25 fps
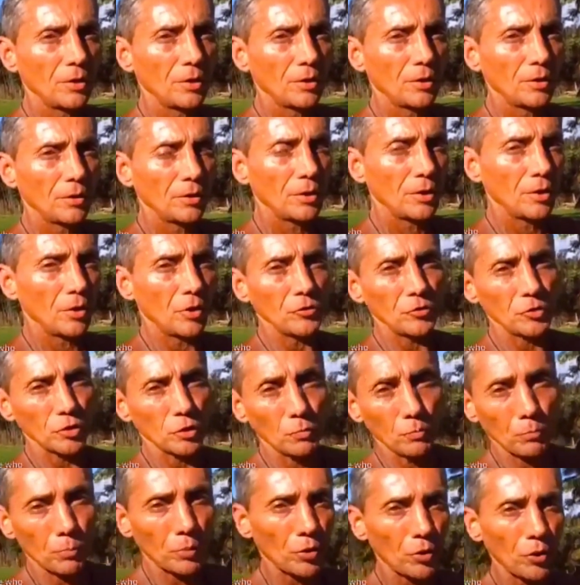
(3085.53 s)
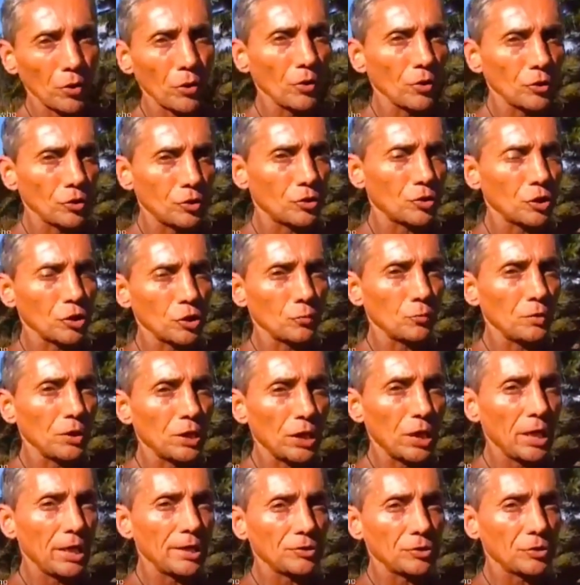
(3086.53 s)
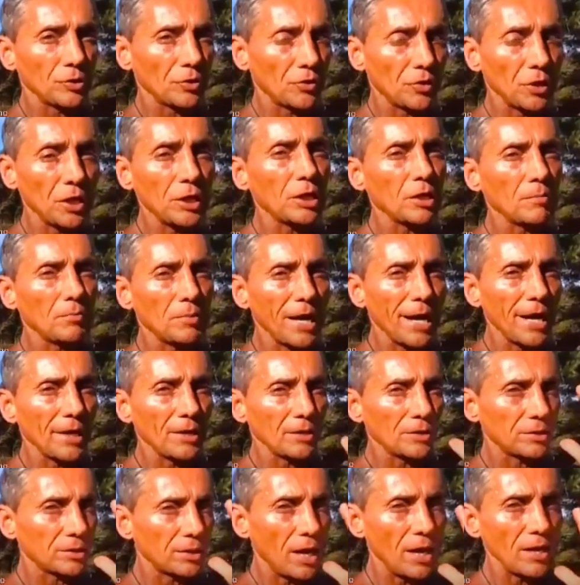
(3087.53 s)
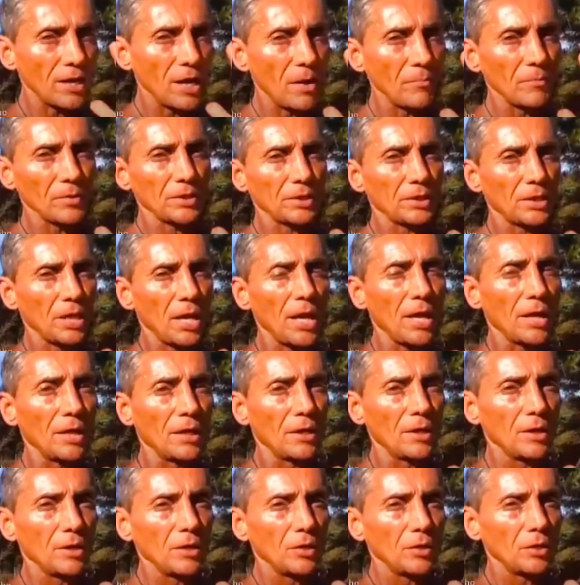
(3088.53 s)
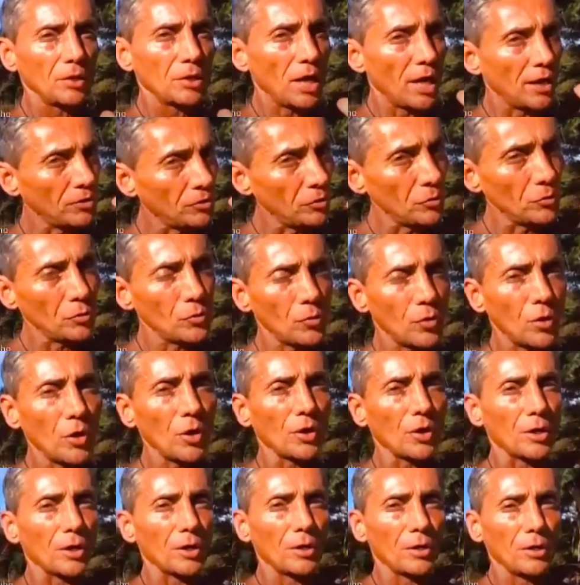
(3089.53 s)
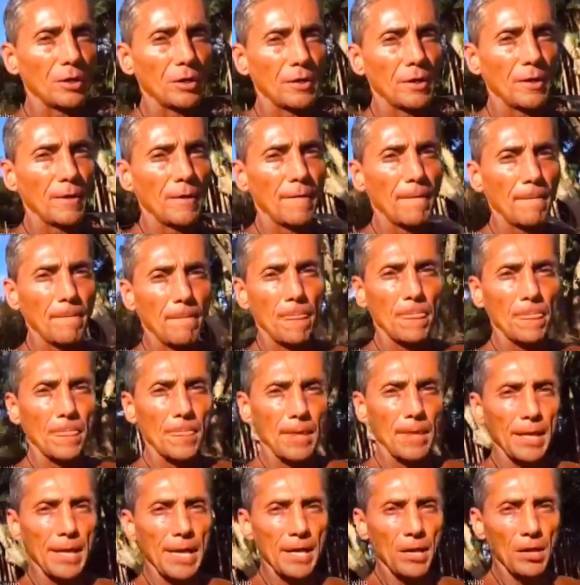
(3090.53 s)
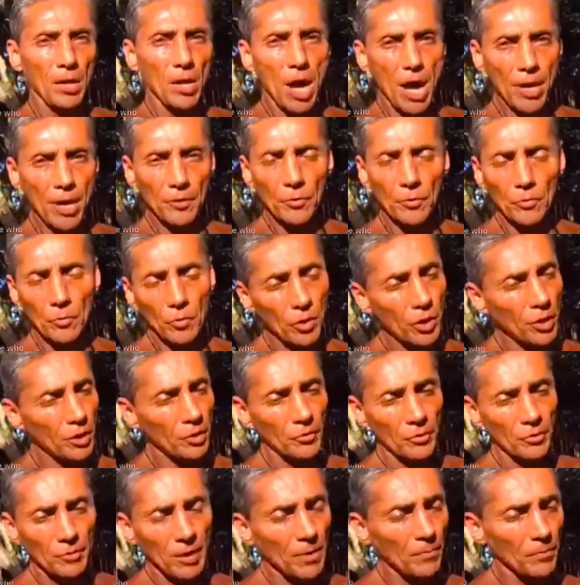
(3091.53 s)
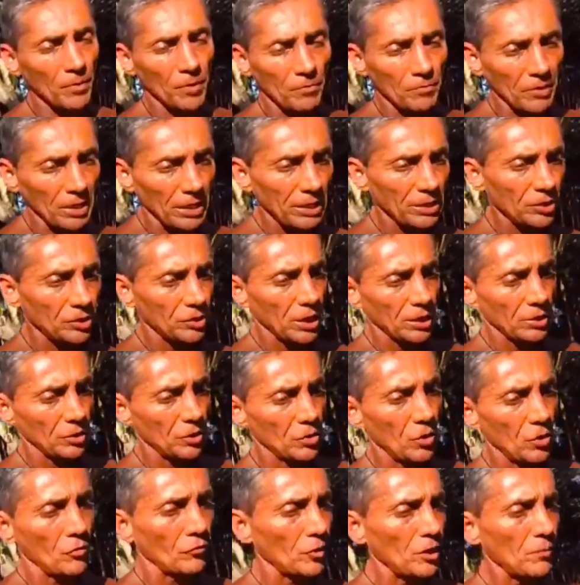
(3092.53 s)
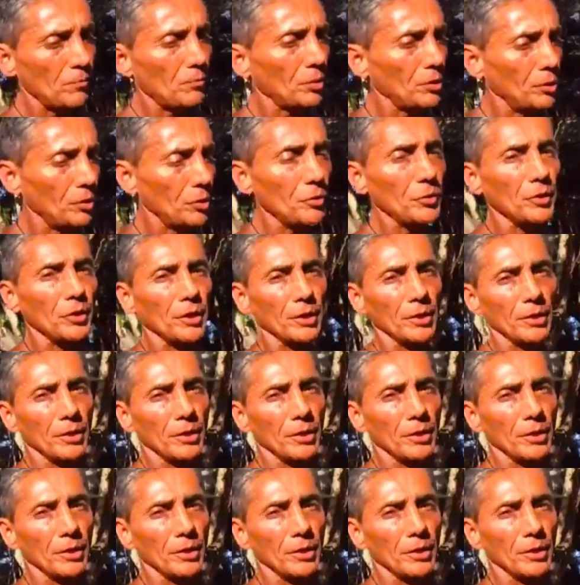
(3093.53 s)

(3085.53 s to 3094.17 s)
You don't just purge just because you think about it. It's not namaste. Got to do the work. And a lot of the work, remember, means that you don't repollute it.